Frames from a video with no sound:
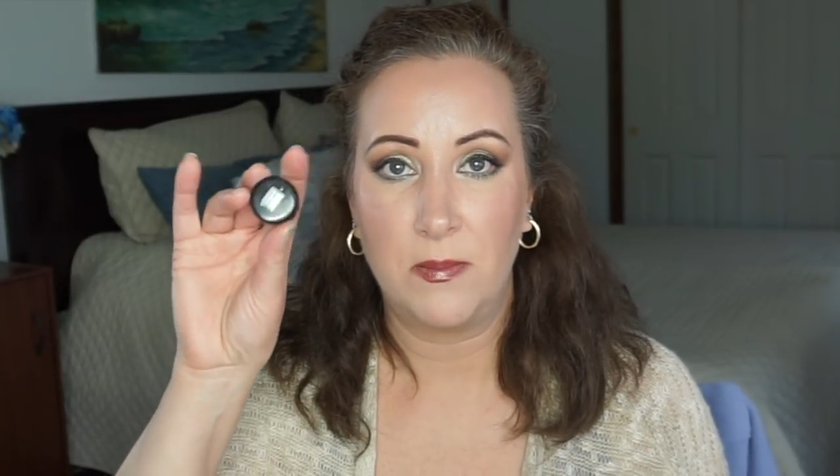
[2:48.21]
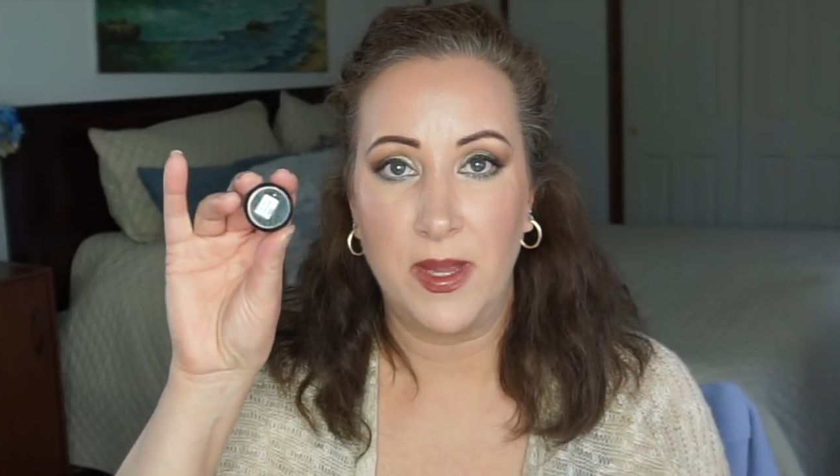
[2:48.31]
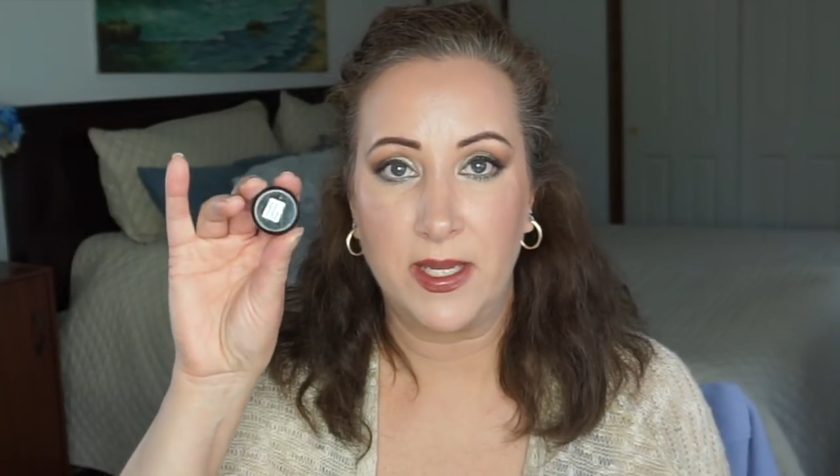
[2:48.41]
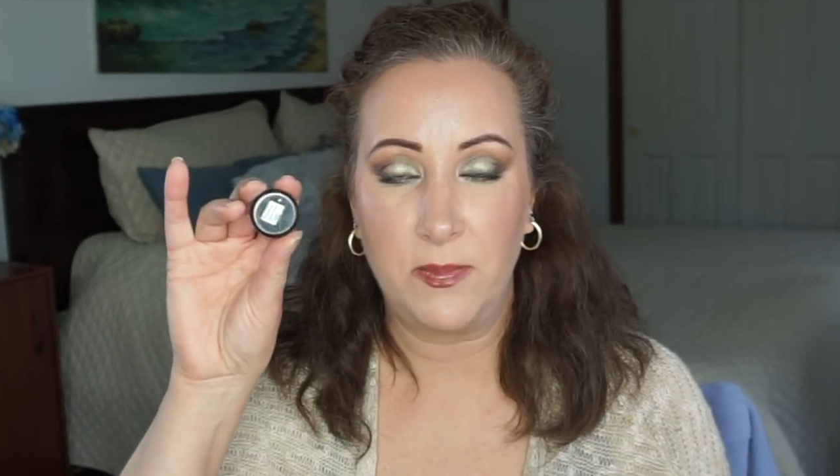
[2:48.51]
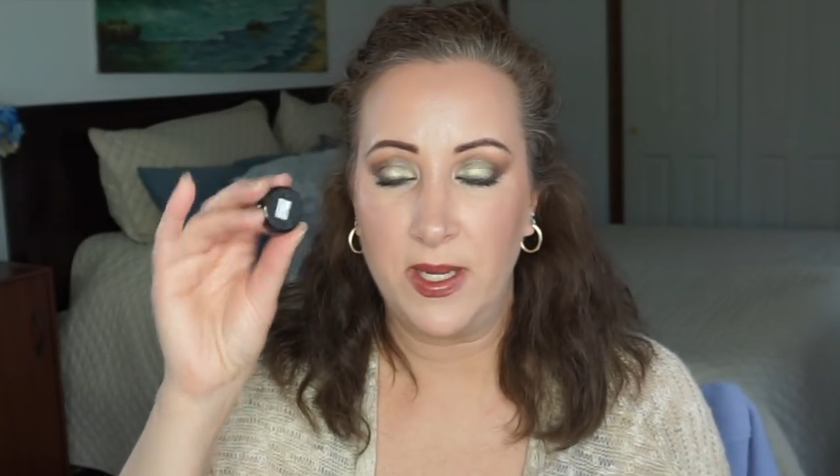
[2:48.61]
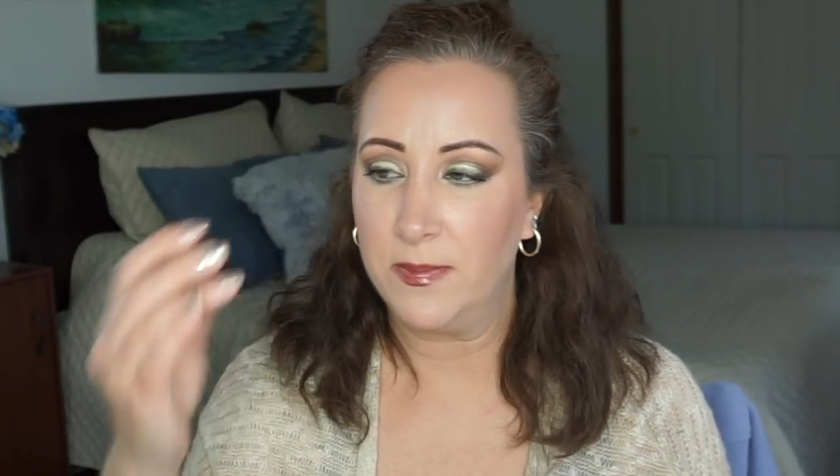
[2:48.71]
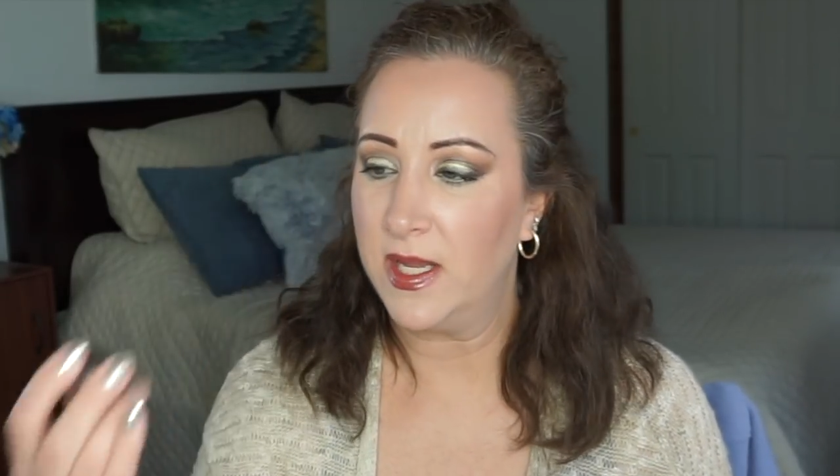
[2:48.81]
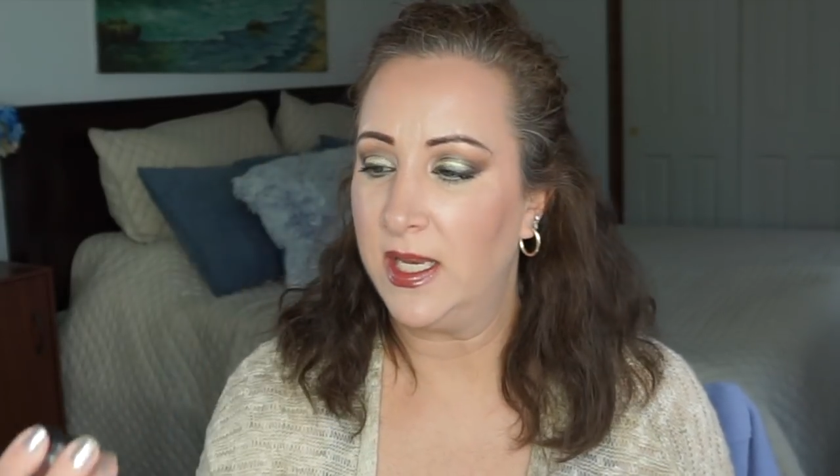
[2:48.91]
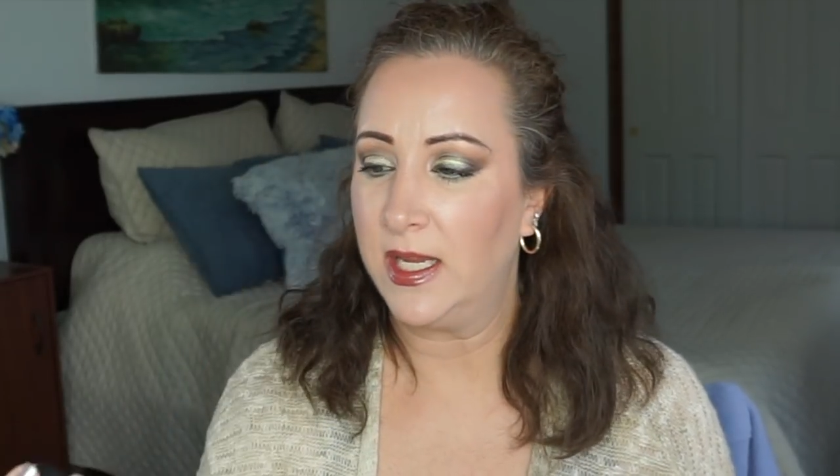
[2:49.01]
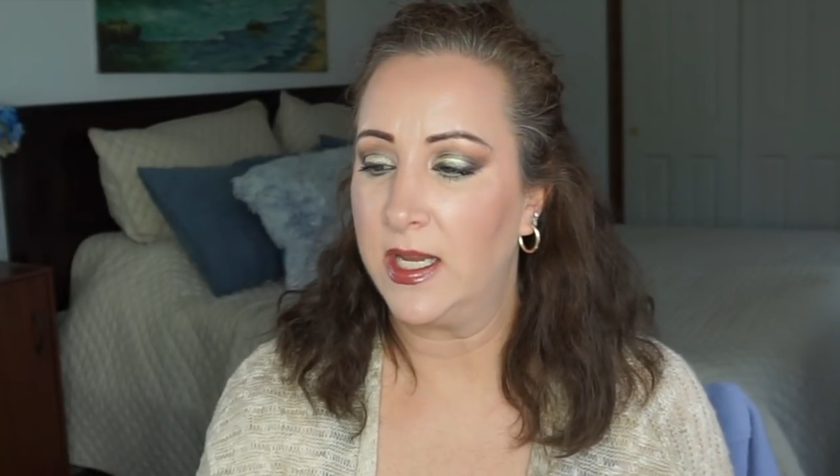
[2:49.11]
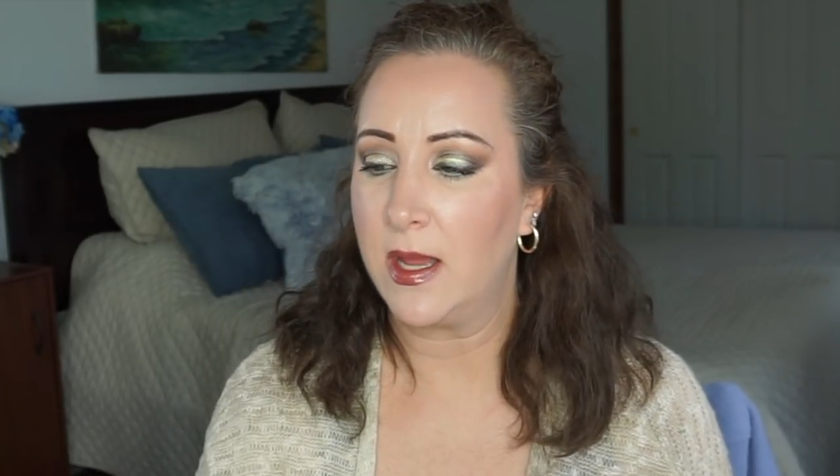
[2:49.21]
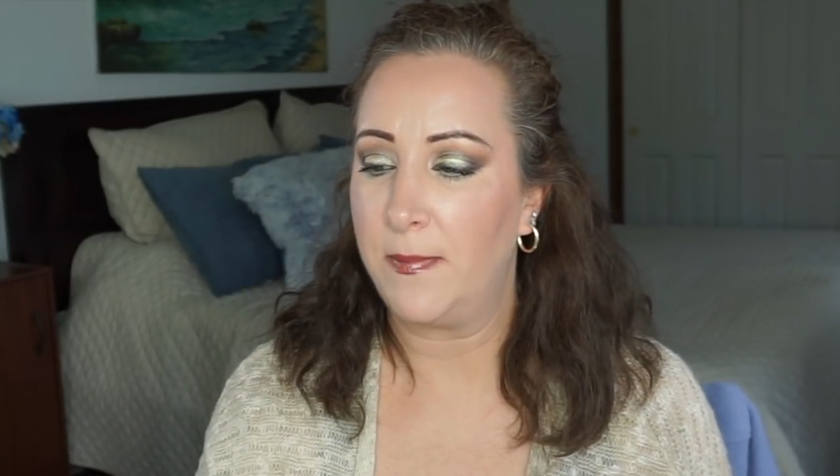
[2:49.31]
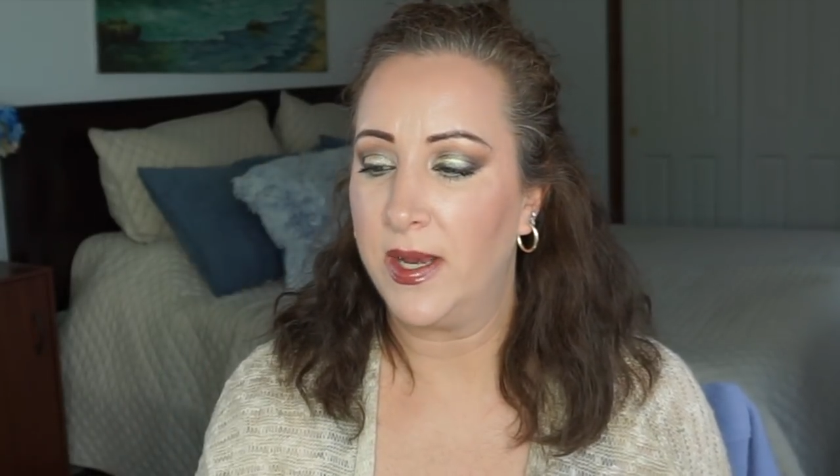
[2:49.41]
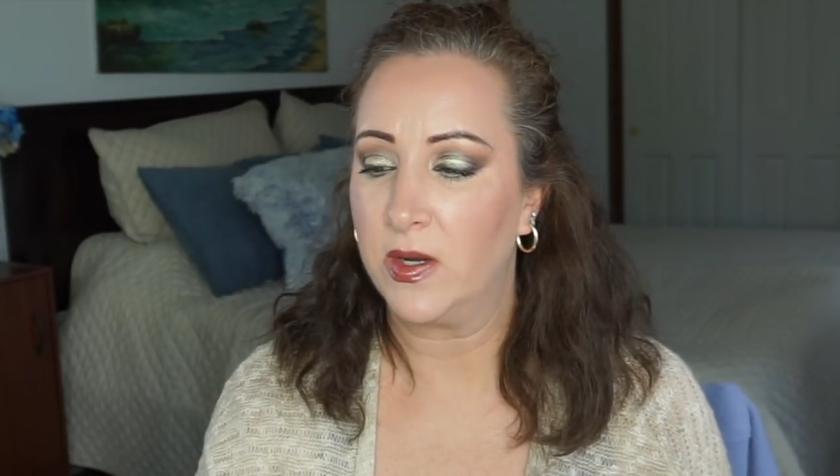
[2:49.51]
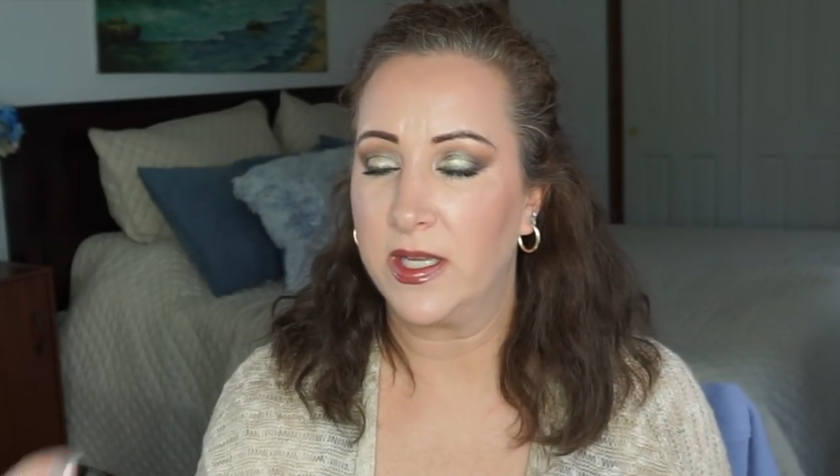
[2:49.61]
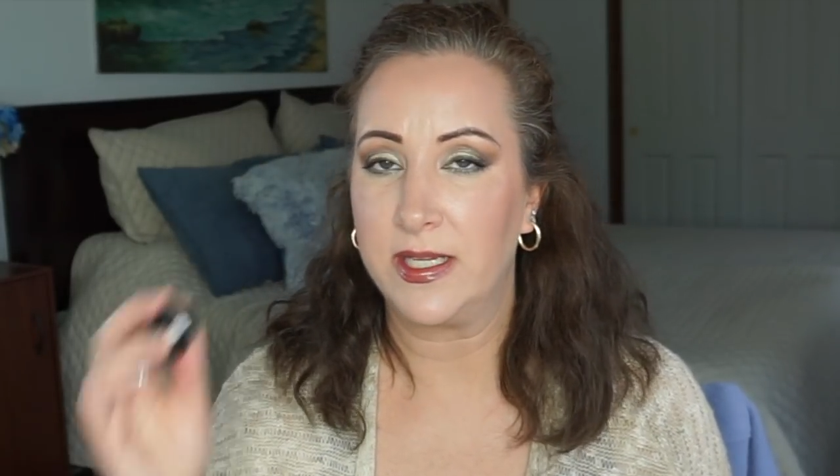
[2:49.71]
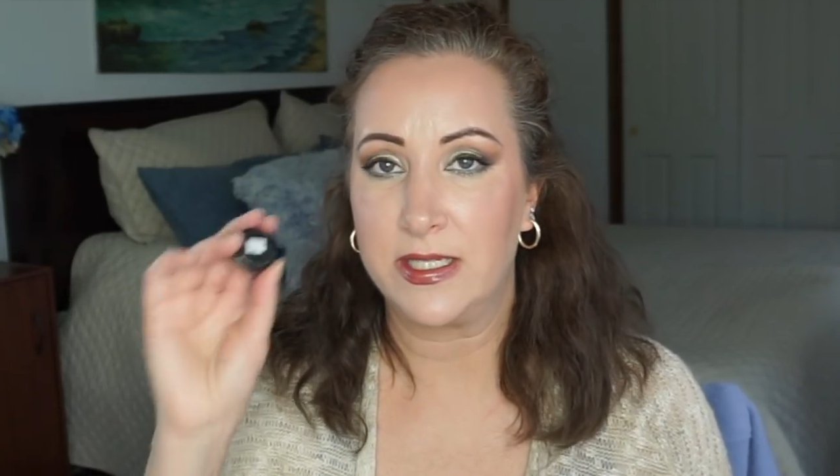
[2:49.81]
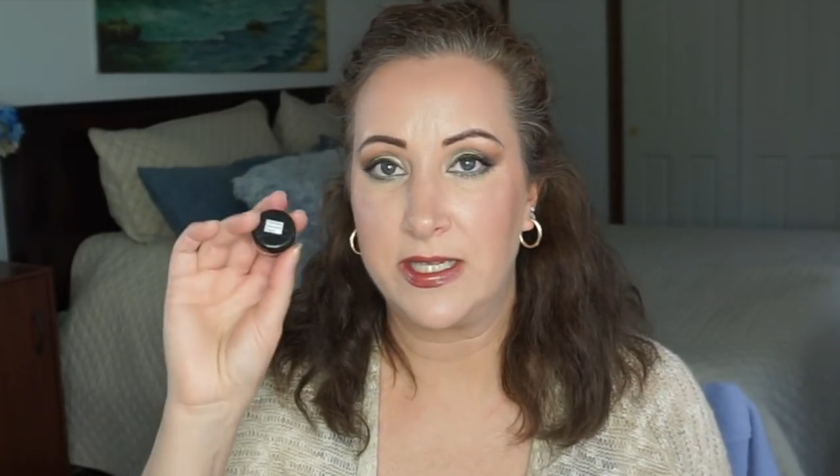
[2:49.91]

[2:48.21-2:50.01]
Mica Pigment in Paradise